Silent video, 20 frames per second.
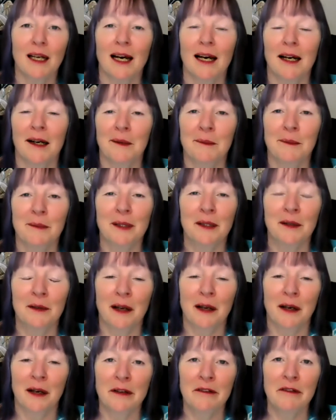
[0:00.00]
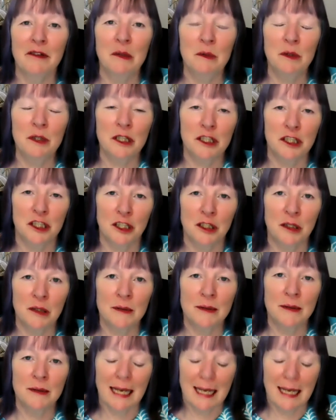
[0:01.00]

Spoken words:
if you want to tune